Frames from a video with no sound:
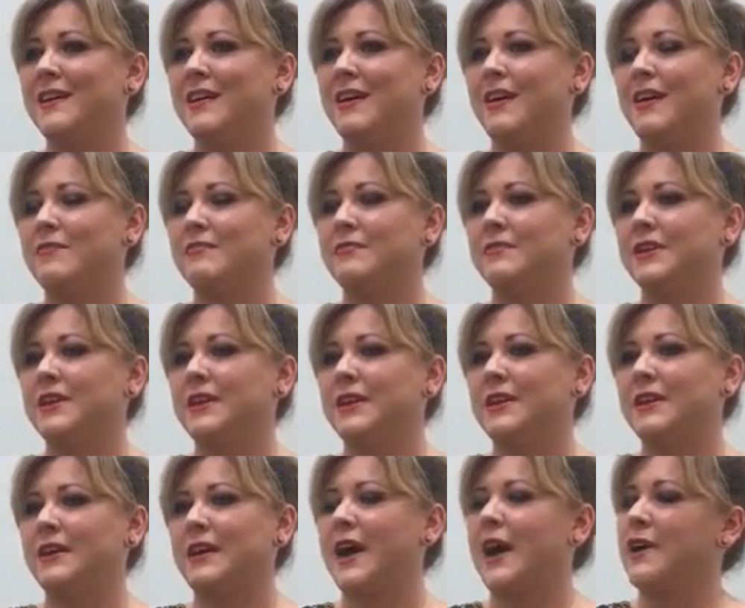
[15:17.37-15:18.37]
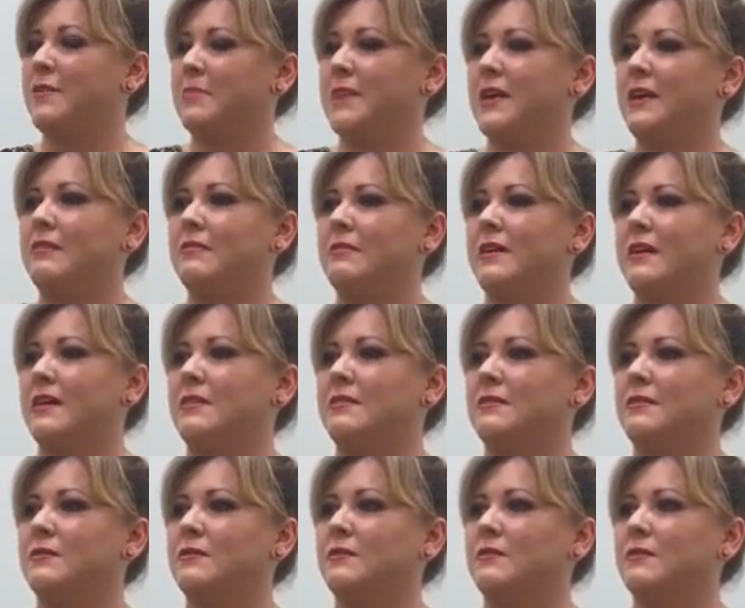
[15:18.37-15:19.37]
I'm really happy
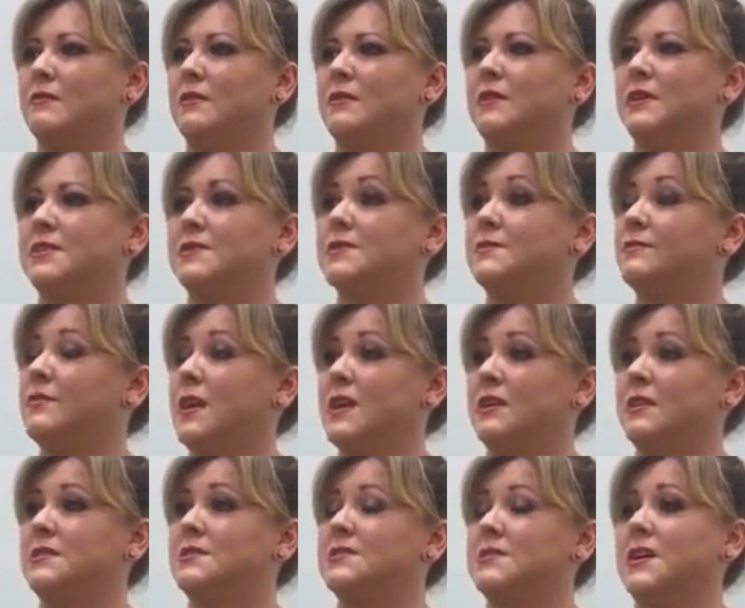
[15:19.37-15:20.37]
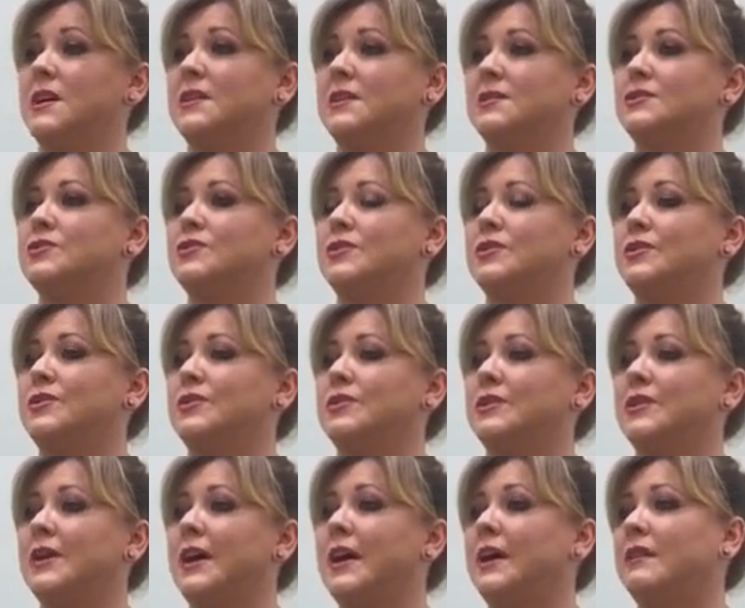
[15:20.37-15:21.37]
that it's finally starting to
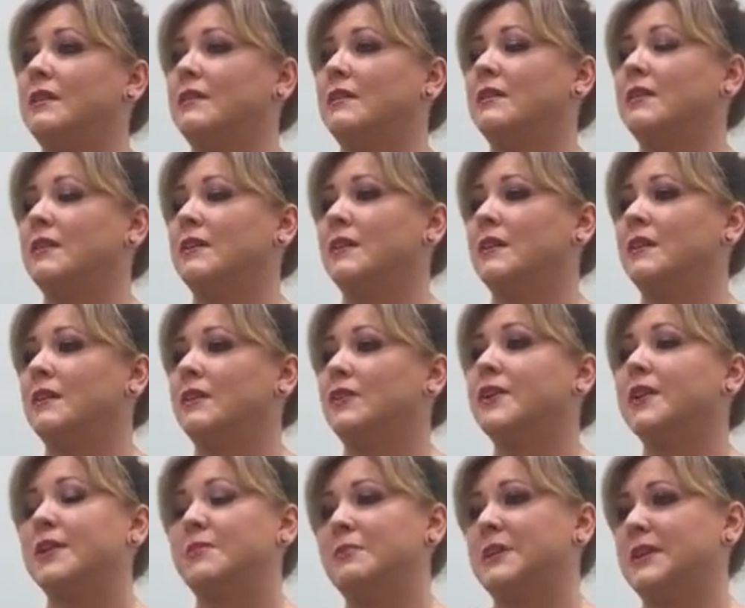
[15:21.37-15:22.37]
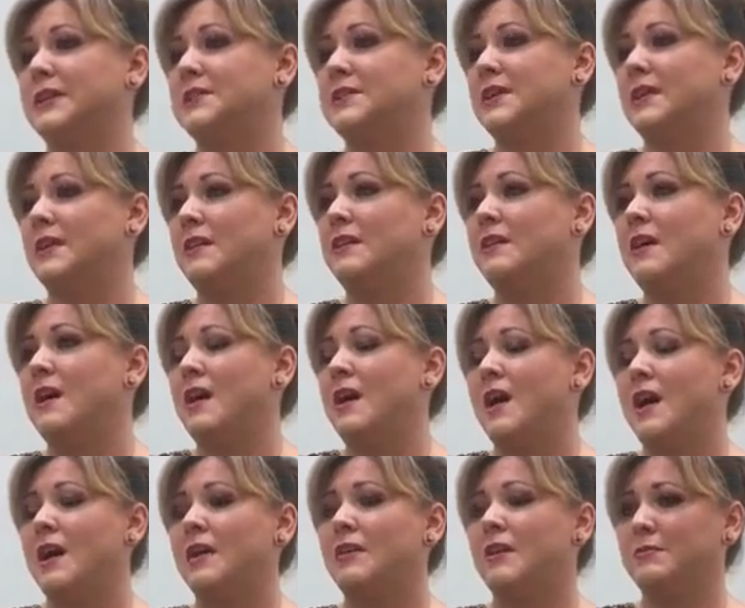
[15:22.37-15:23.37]
gain credibility,
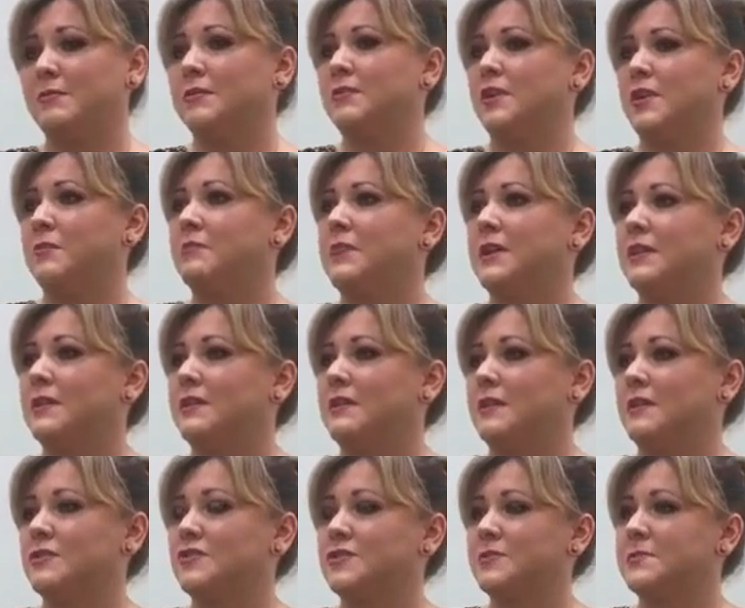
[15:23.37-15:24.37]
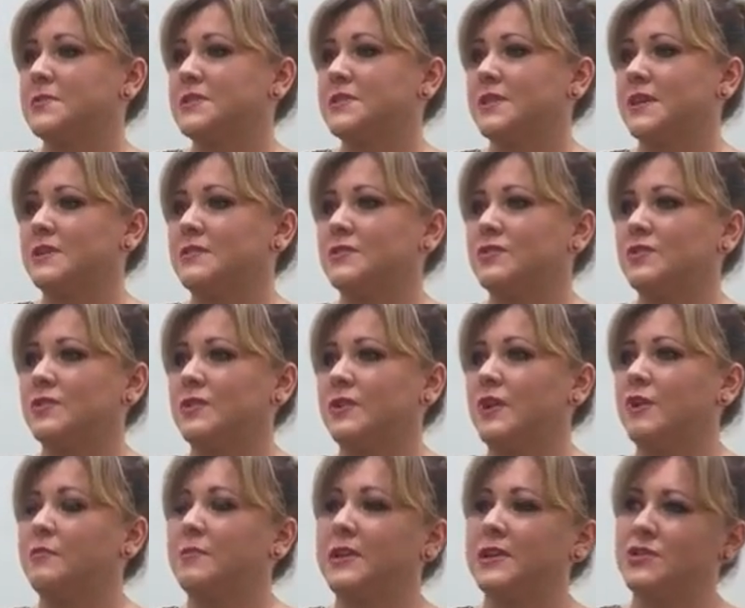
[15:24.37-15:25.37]
and I'm committed 100% to
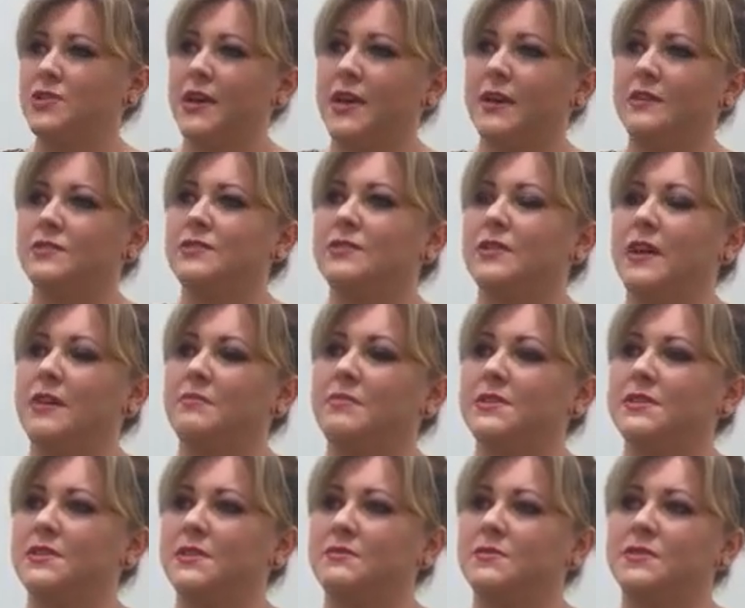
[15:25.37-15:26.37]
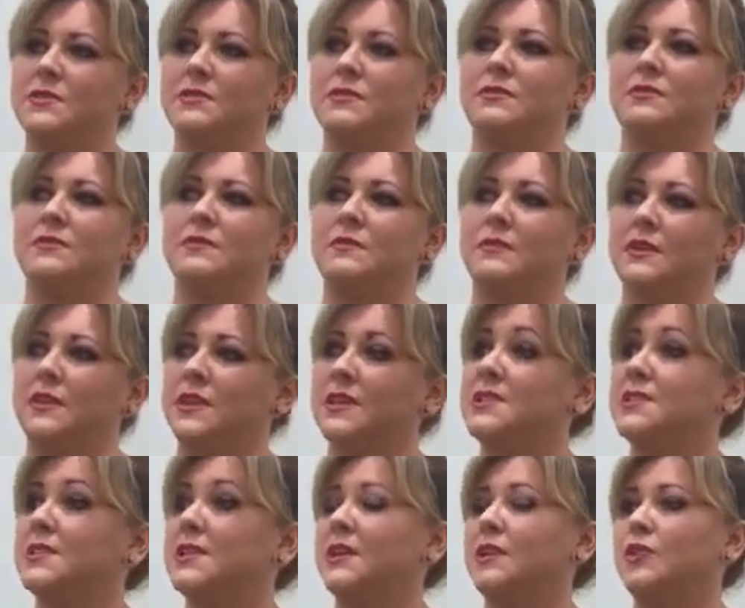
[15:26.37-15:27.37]
helping change that perception and
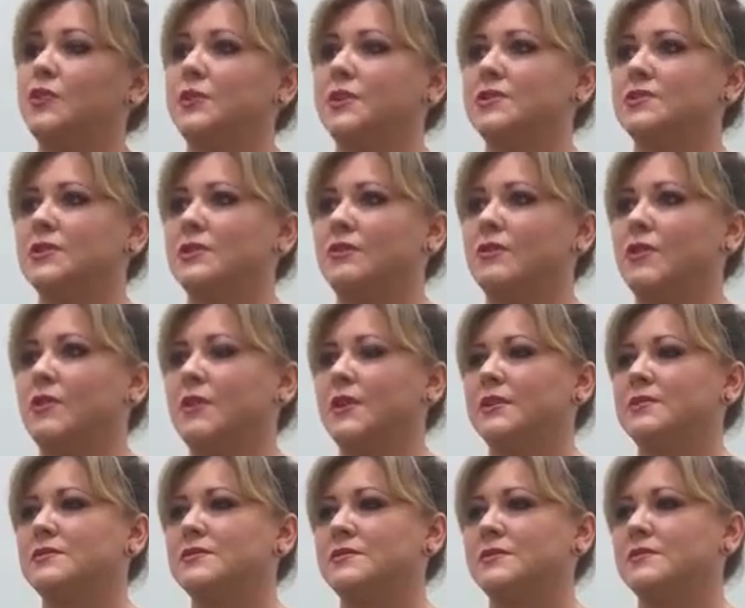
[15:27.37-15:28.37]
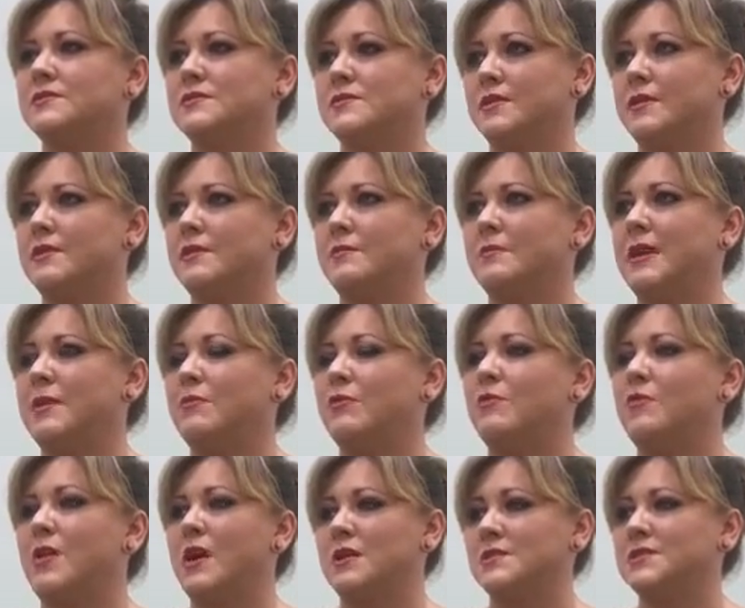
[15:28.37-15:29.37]
continuing to grow it so that people
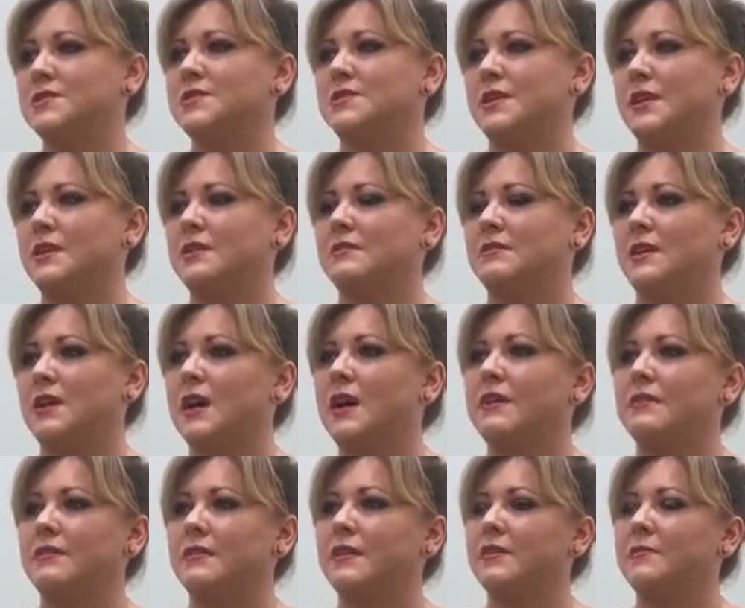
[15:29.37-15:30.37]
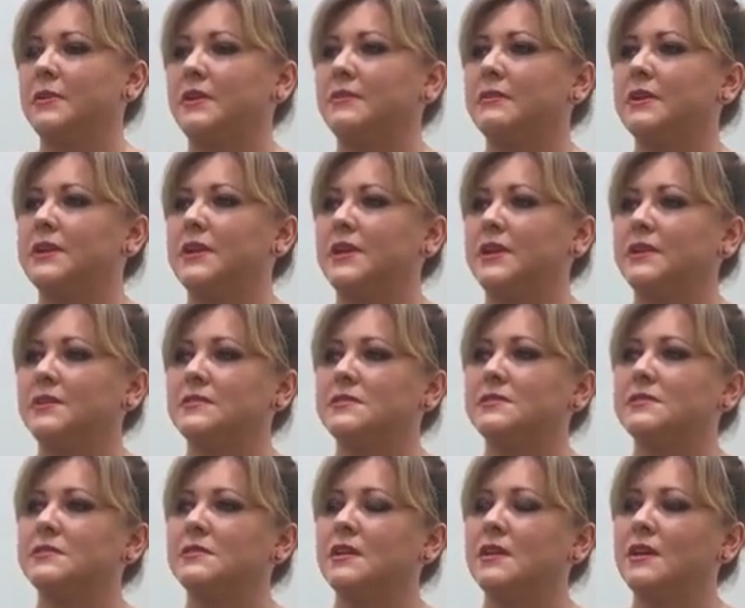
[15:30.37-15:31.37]
will understand that art therapy really
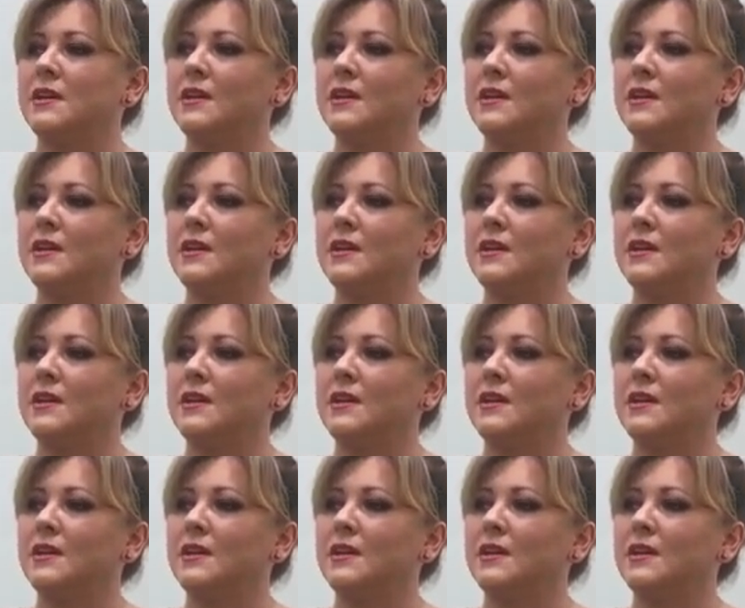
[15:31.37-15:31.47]
is